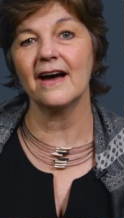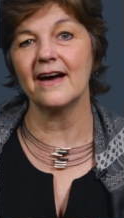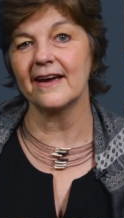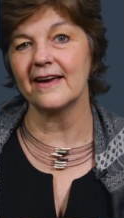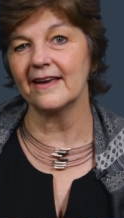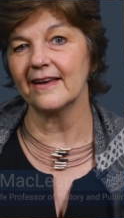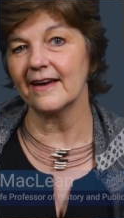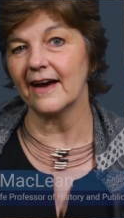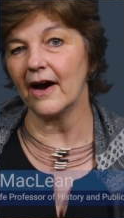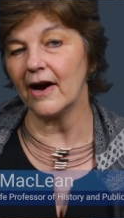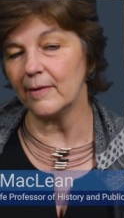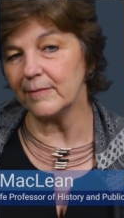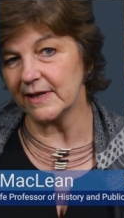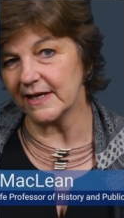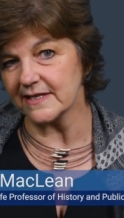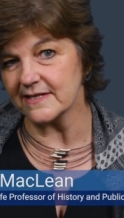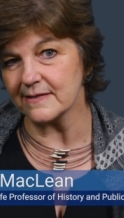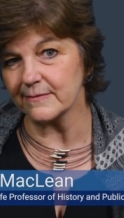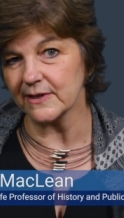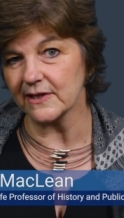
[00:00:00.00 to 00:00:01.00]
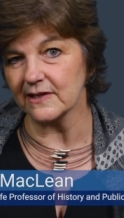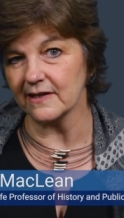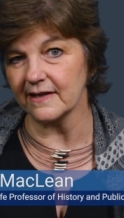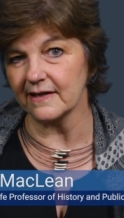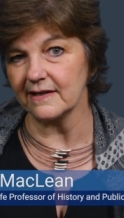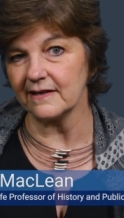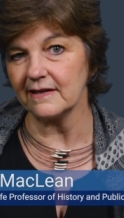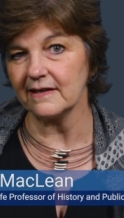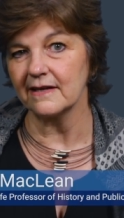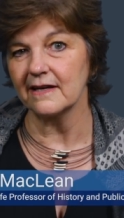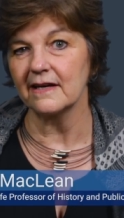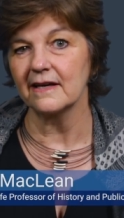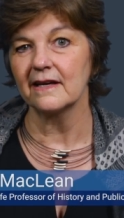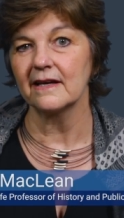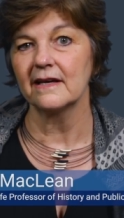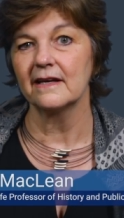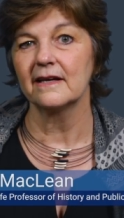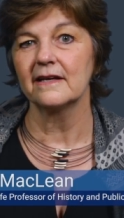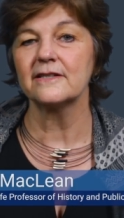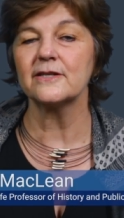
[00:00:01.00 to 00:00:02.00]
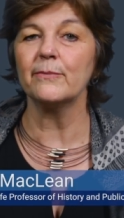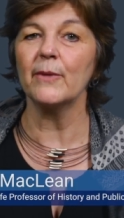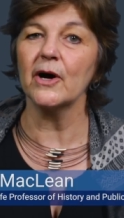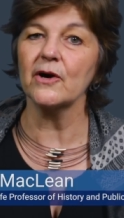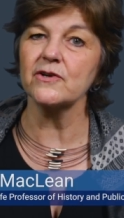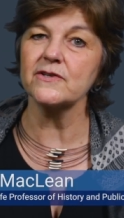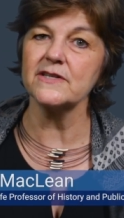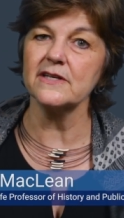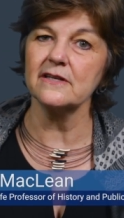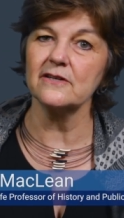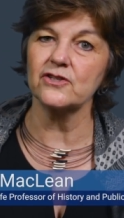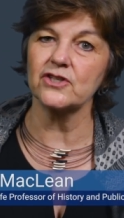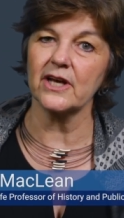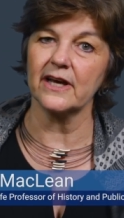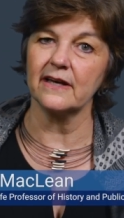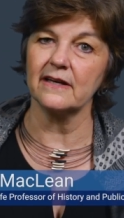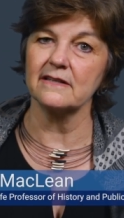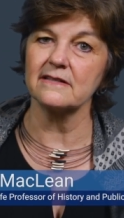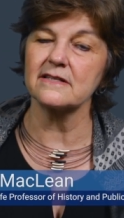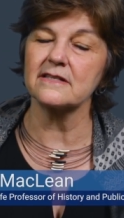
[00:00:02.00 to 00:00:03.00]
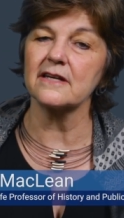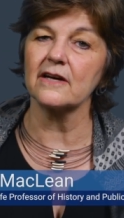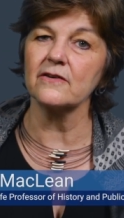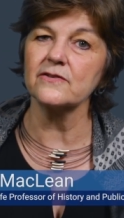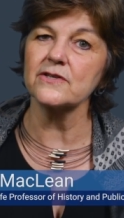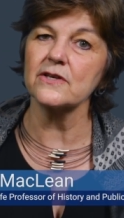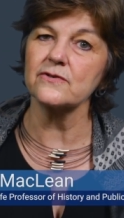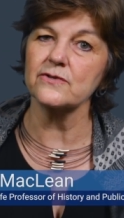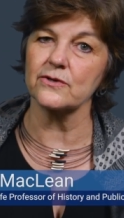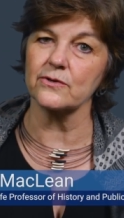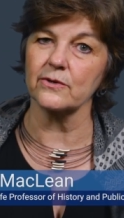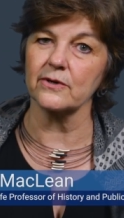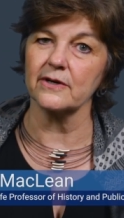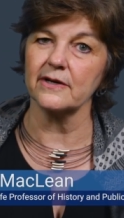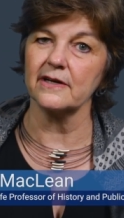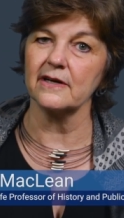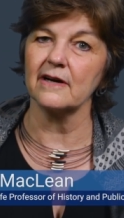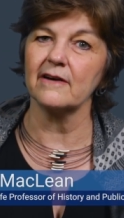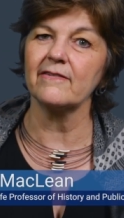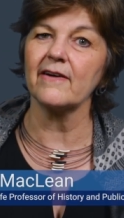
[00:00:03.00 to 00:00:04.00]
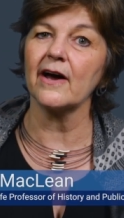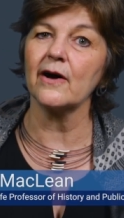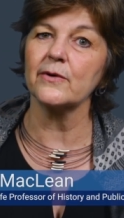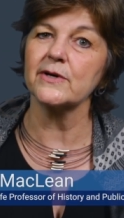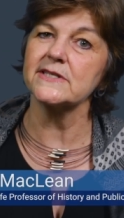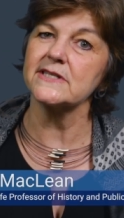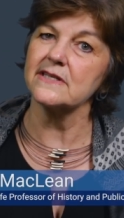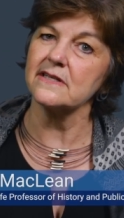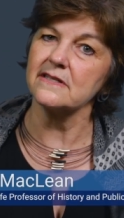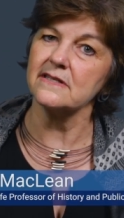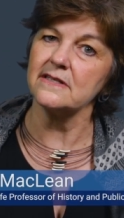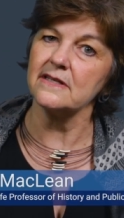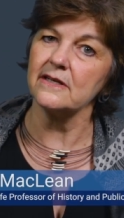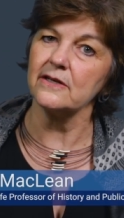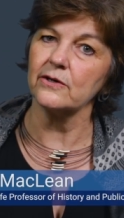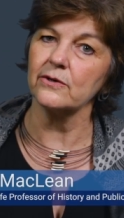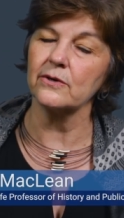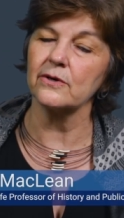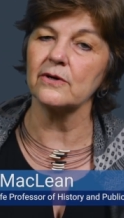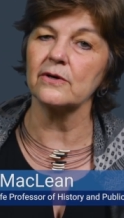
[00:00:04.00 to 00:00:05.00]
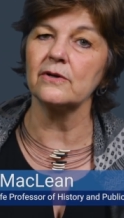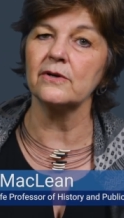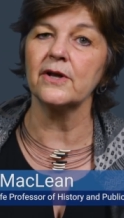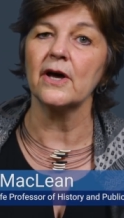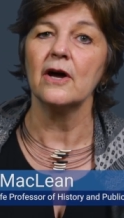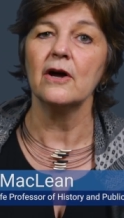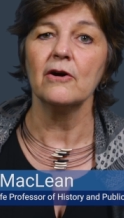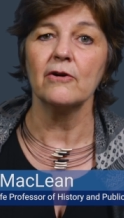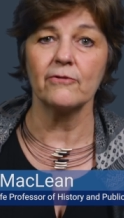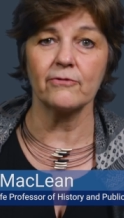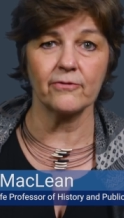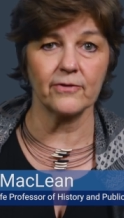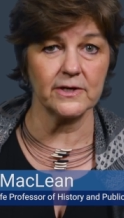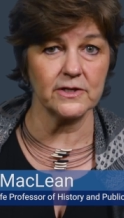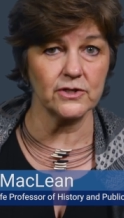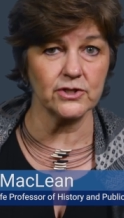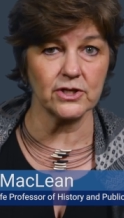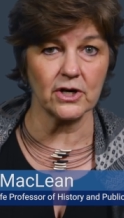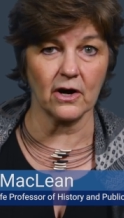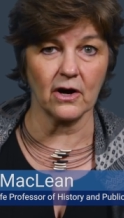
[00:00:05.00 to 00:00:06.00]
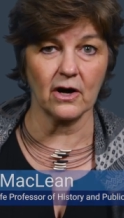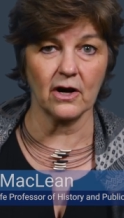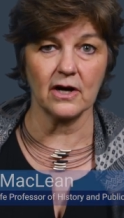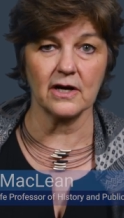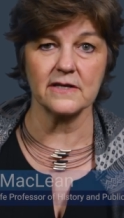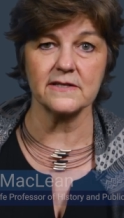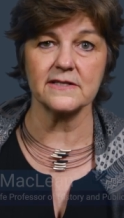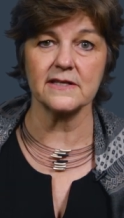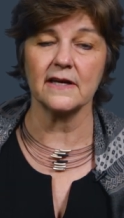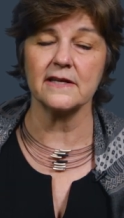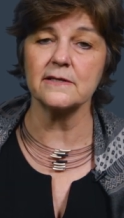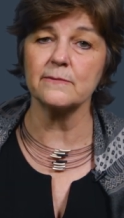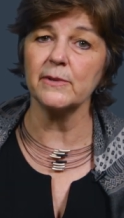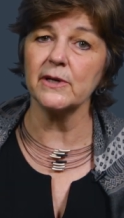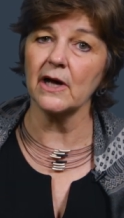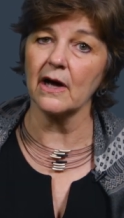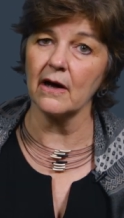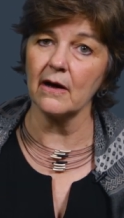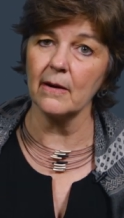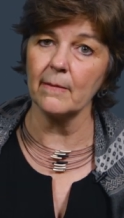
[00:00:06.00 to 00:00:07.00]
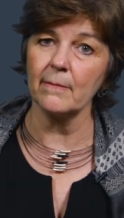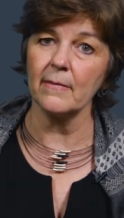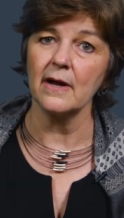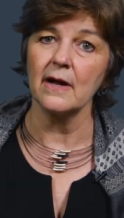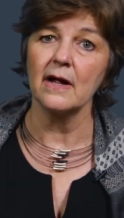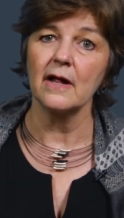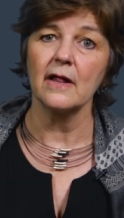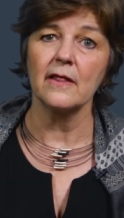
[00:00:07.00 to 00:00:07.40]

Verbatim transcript: Hi, I'm Nancy MacLean. Democracy in Chains tells the story of how a 60-year-old fringe cause has become